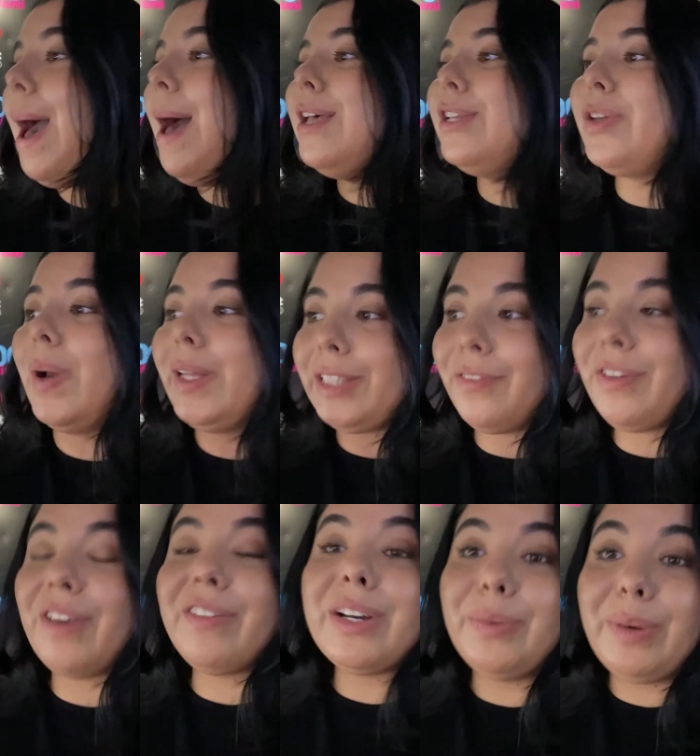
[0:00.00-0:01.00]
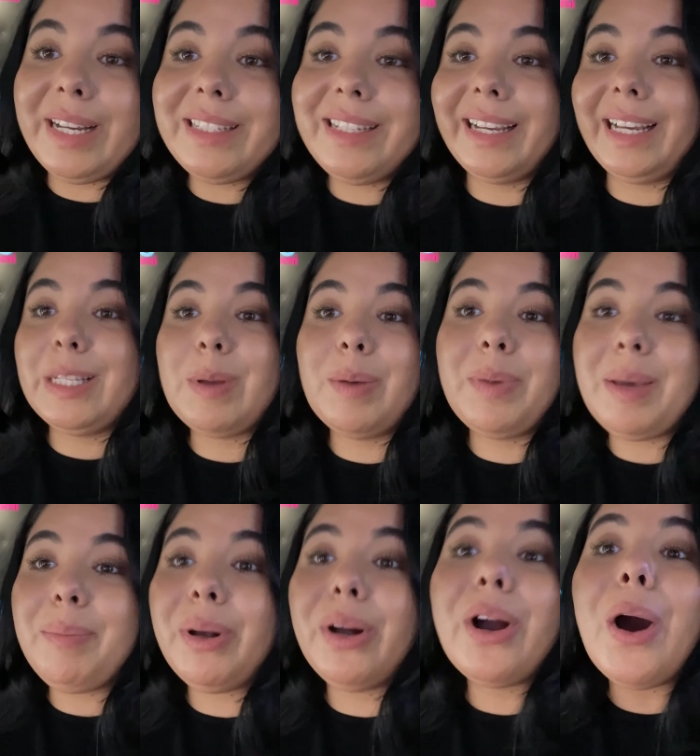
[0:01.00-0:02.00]
So I love giving away tickets, but
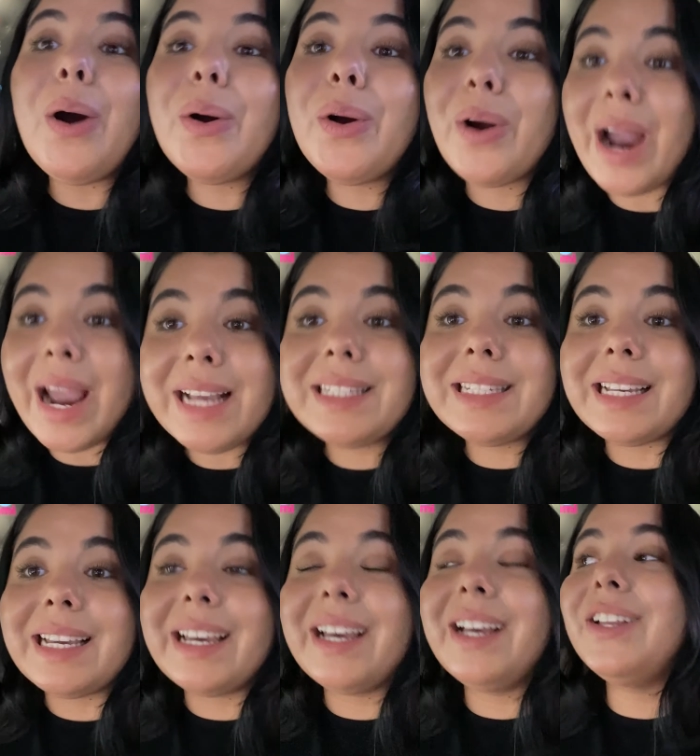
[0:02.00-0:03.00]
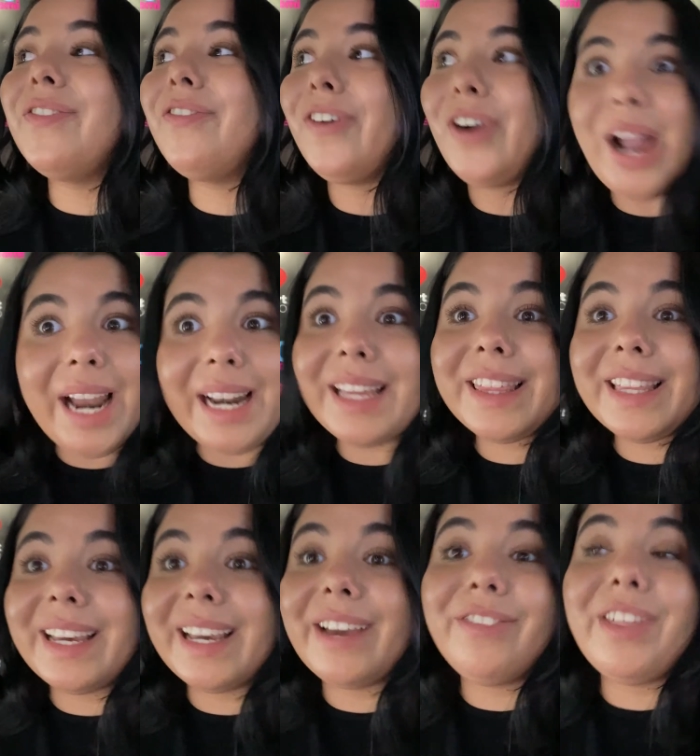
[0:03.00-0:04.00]
people go crazy for
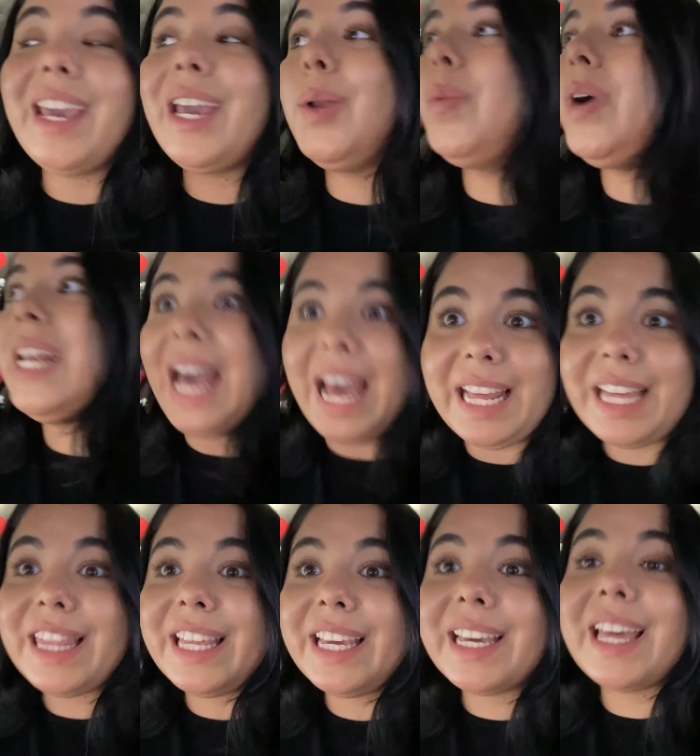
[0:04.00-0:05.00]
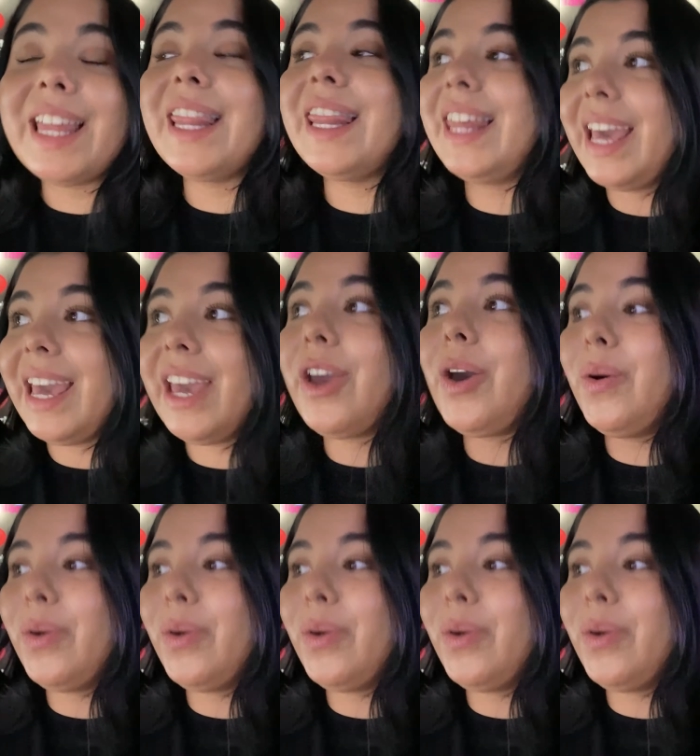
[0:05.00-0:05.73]
anything. If they can win anything, they go